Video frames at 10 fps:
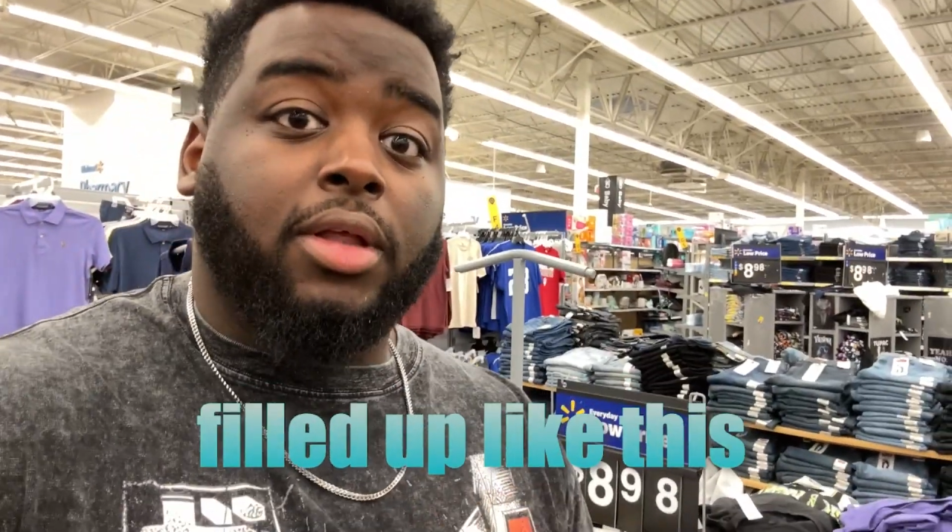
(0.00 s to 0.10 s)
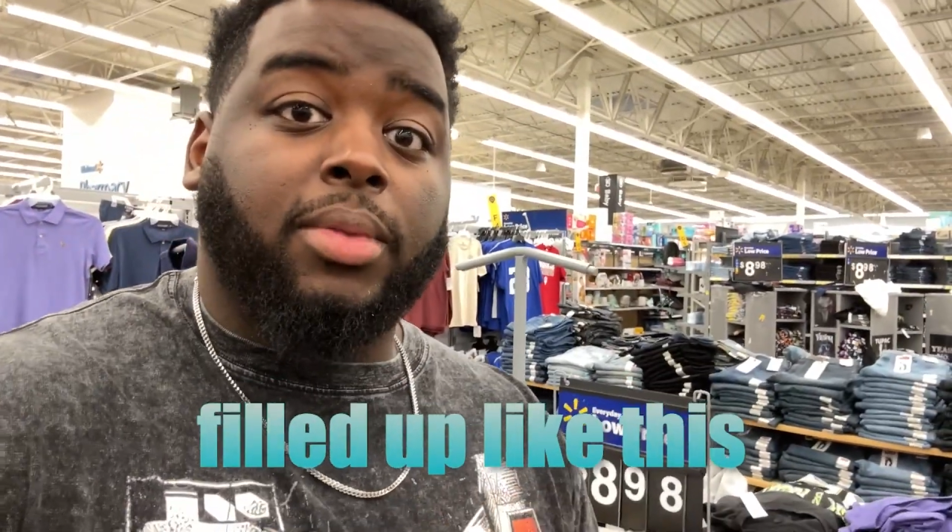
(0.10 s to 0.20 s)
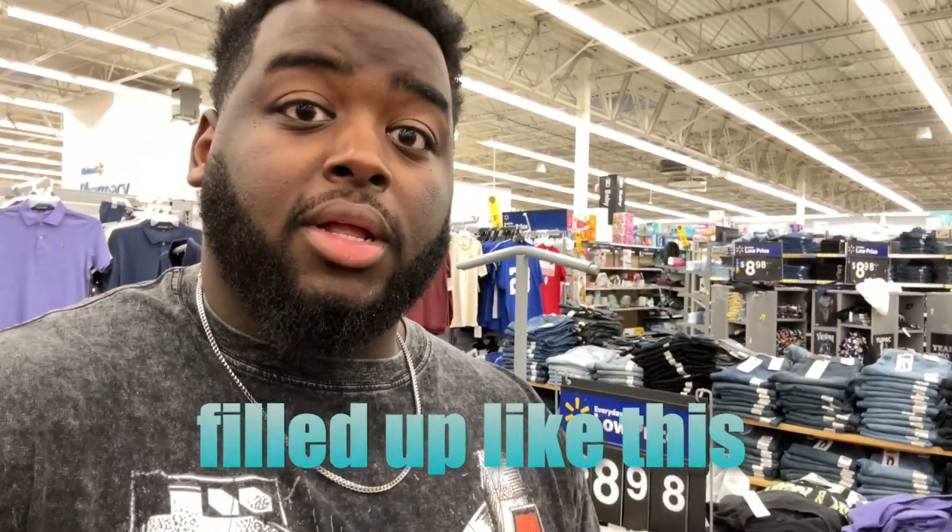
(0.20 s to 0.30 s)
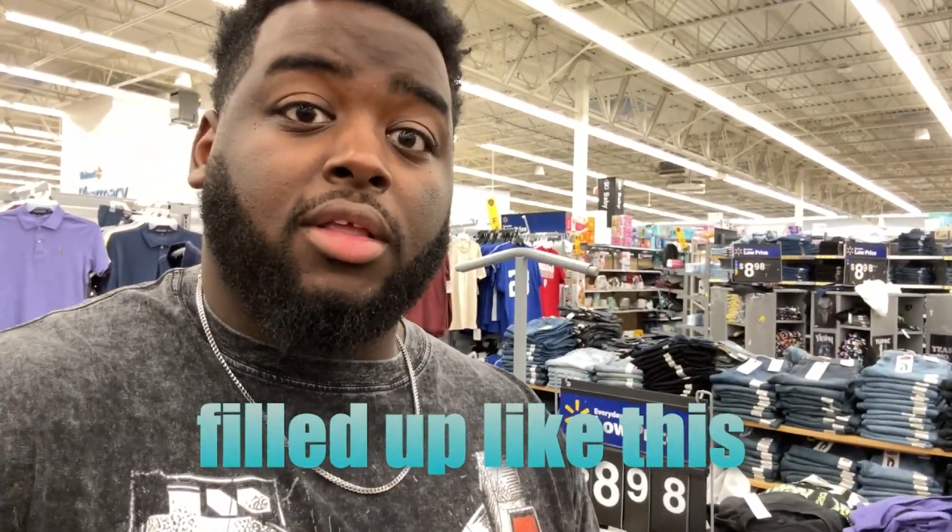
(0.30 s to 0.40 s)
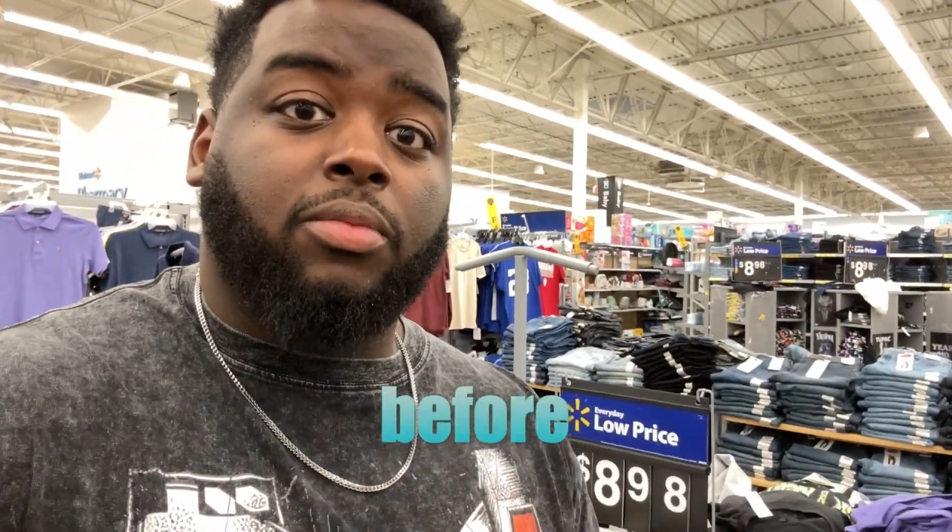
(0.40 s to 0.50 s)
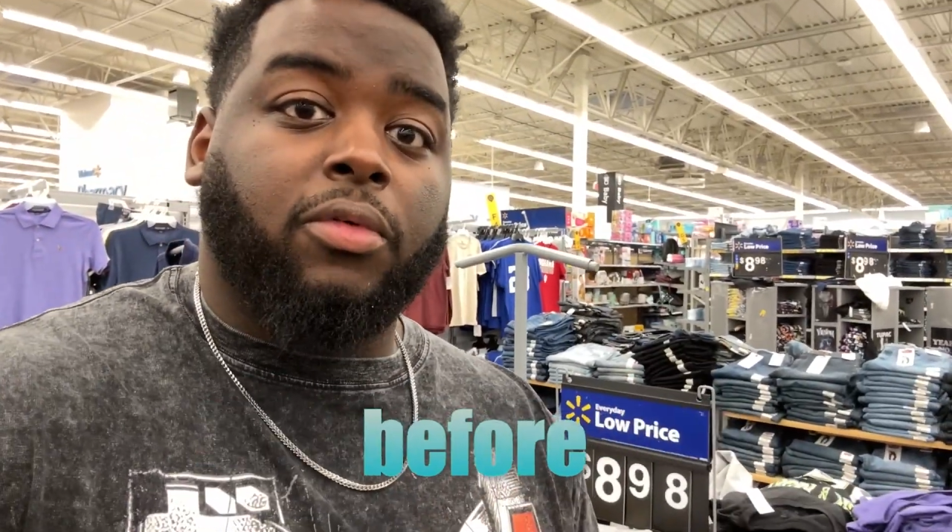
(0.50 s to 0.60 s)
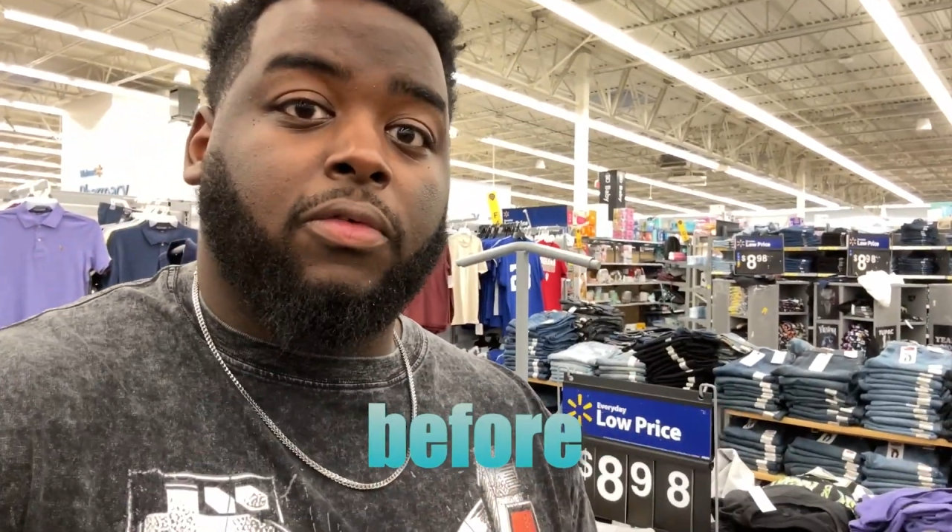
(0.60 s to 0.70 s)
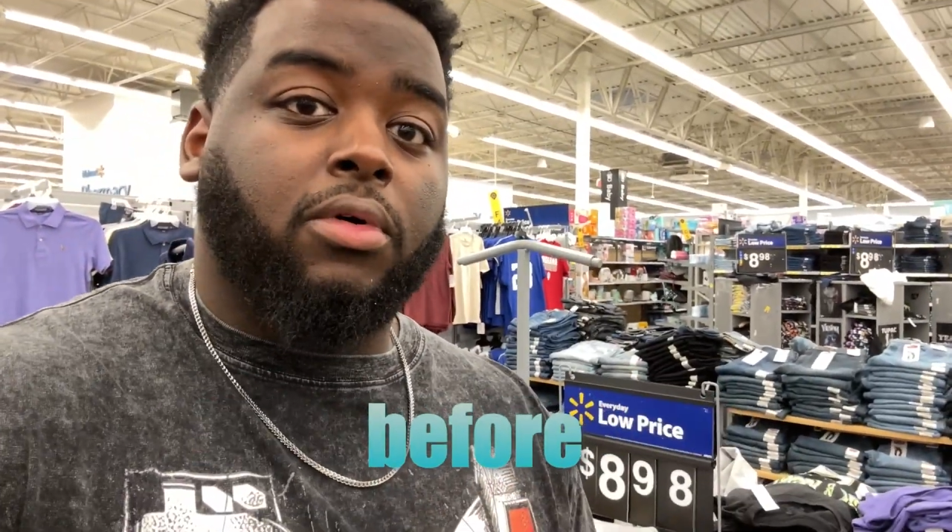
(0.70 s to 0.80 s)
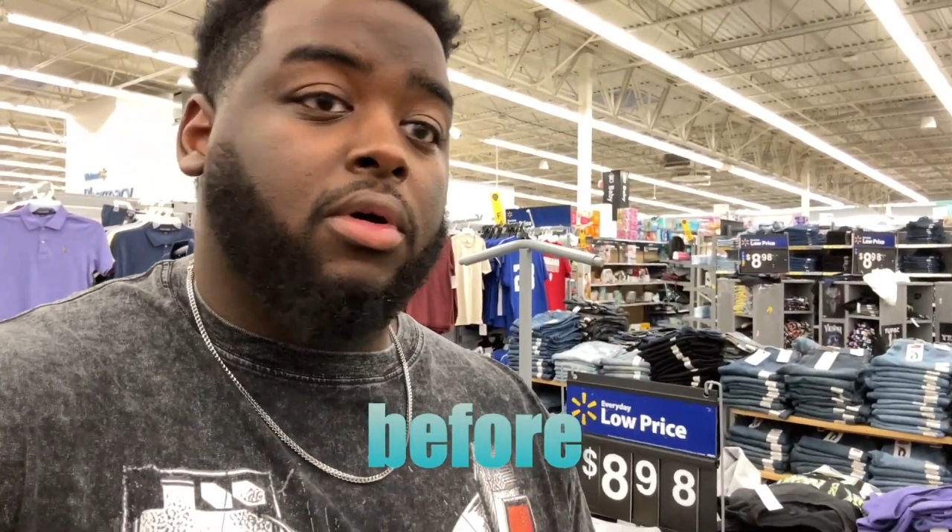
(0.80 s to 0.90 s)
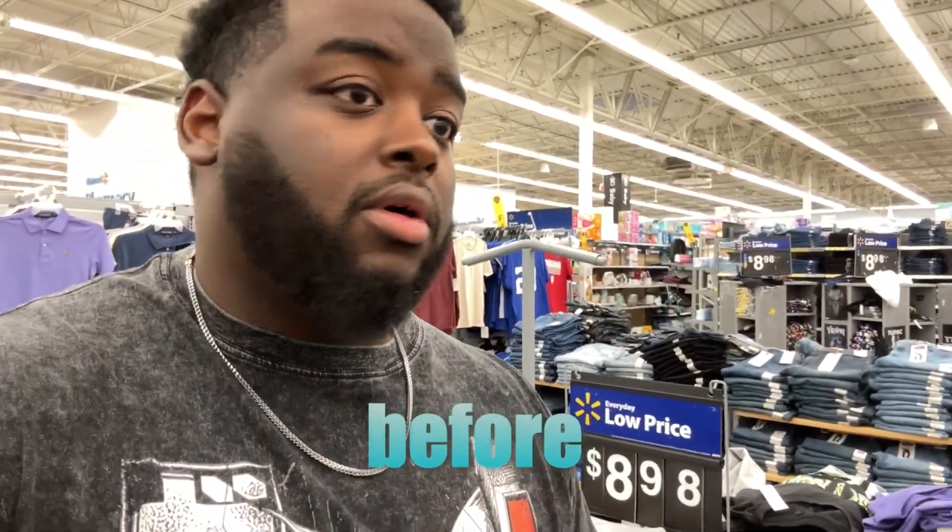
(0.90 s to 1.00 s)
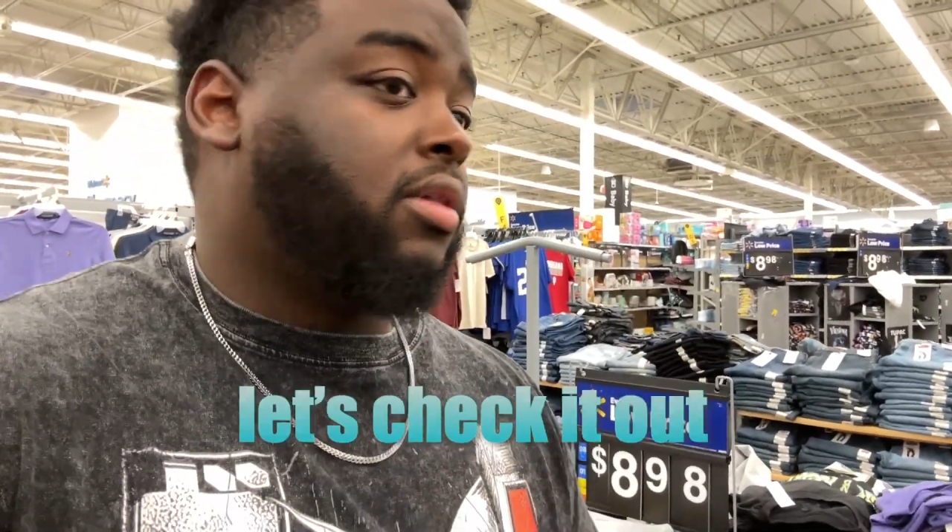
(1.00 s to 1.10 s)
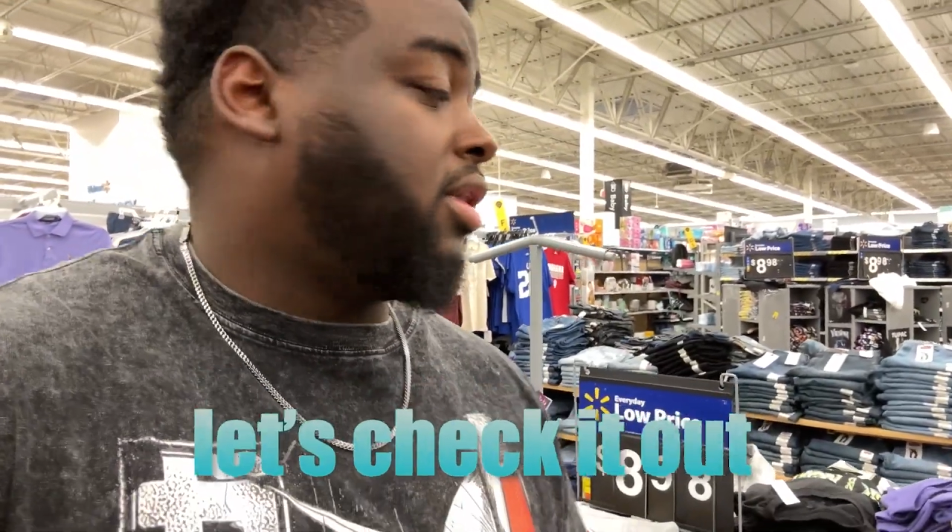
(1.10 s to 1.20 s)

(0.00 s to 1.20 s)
up like this before.